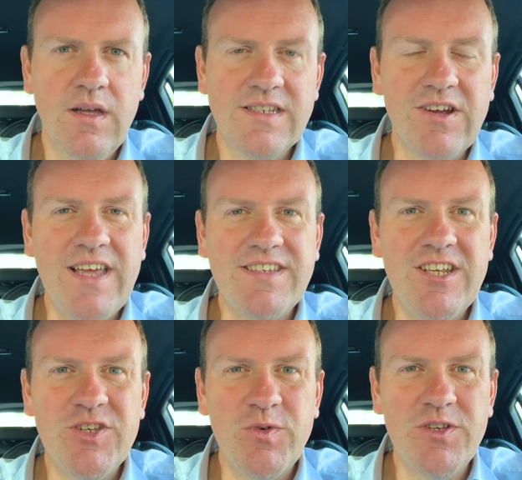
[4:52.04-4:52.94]
So guys,
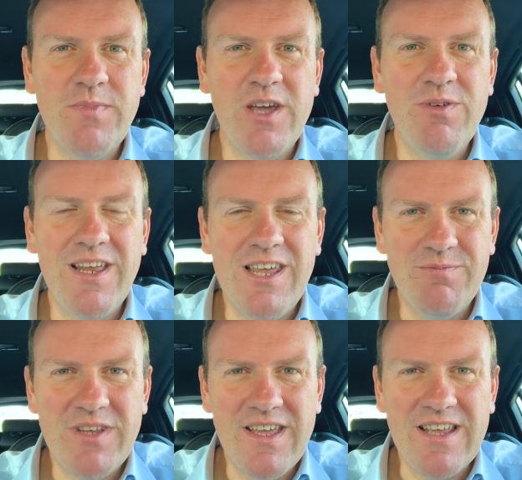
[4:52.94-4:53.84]
this was my weekly
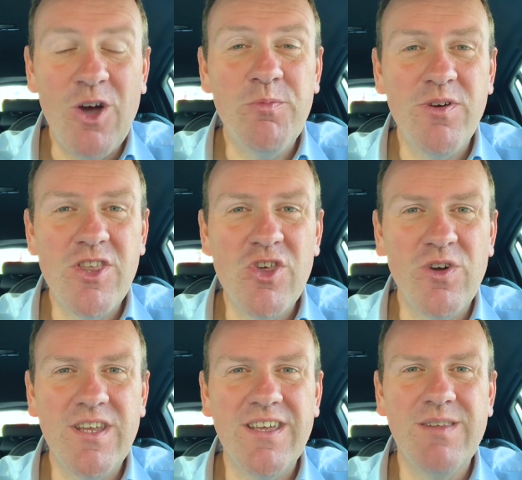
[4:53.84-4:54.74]
update. I hope you
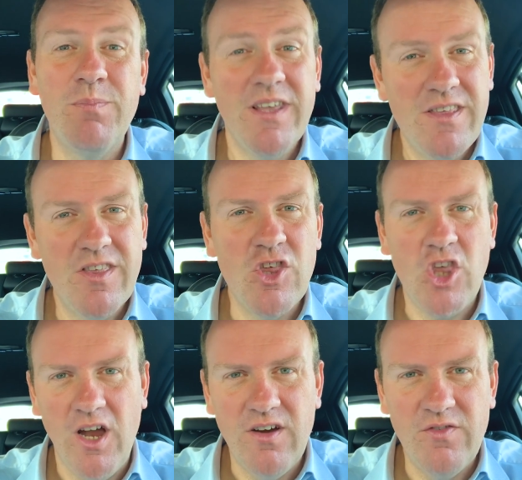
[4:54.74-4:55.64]
enjoyed it. Please
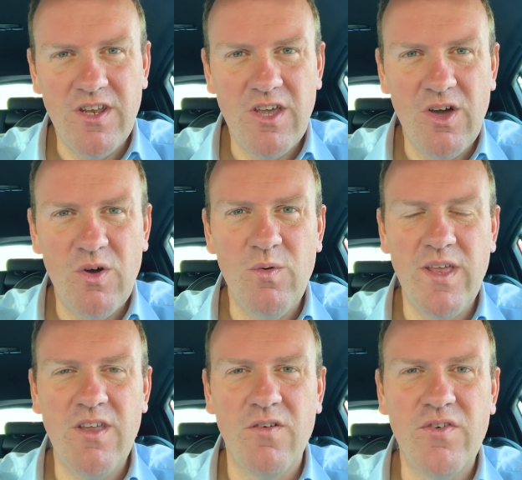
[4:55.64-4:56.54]
share the video
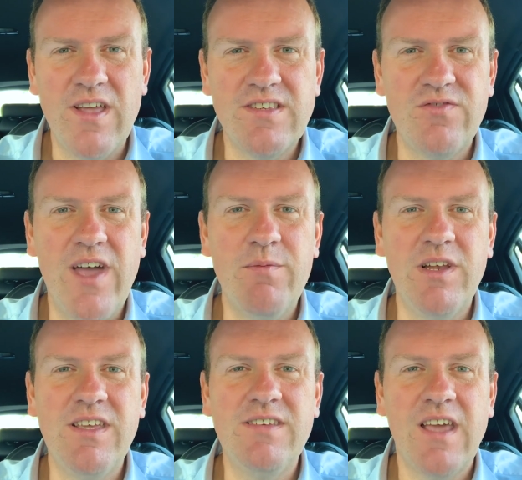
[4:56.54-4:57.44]
with your friends,
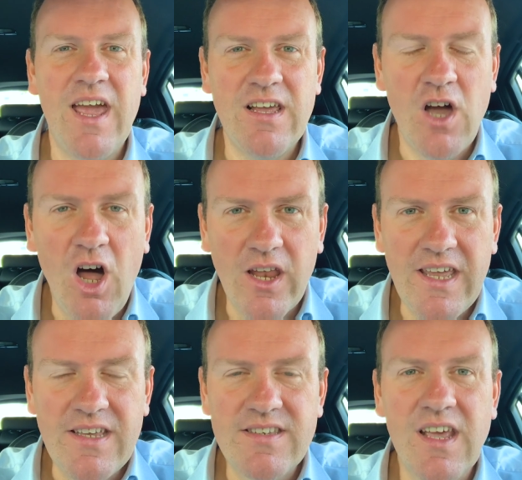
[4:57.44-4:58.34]
families and
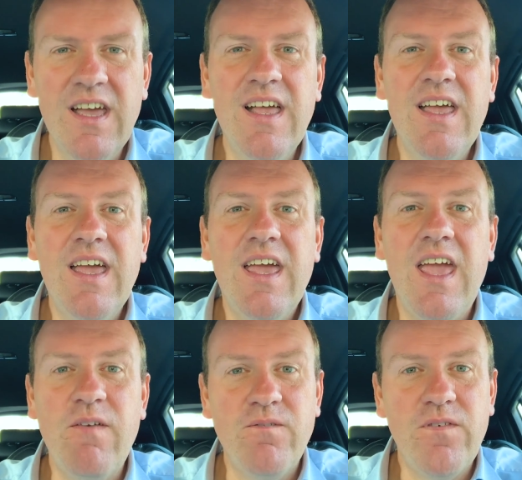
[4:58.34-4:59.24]
colleagues.
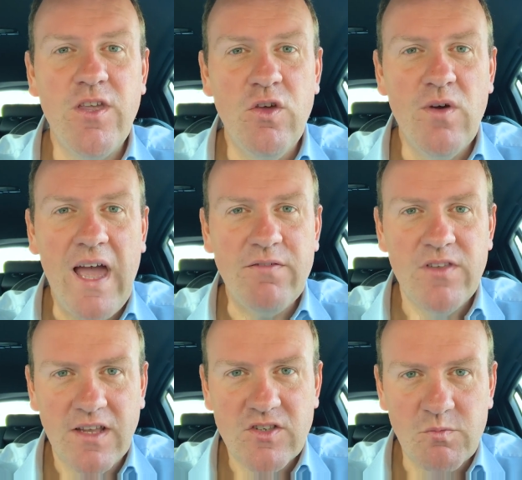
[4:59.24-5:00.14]
If you have
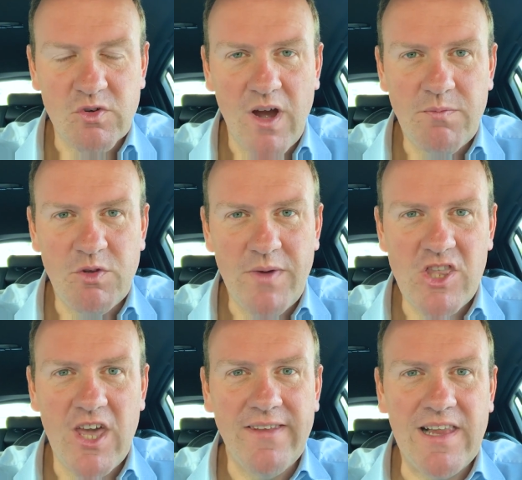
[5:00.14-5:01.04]
not subscribed to
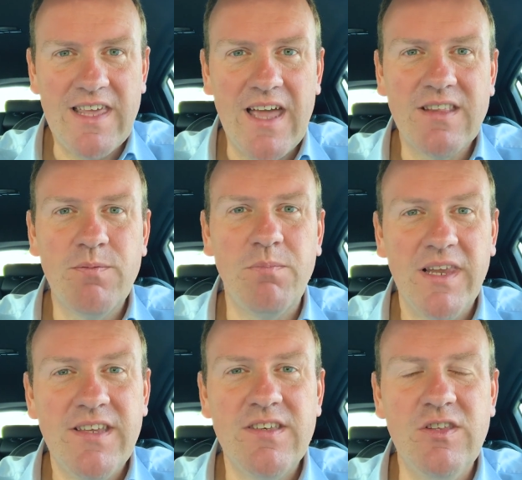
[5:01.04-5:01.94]
my channel yet,
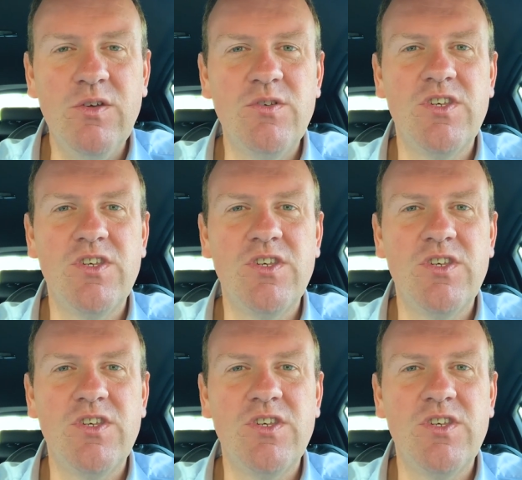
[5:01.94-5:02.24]
please do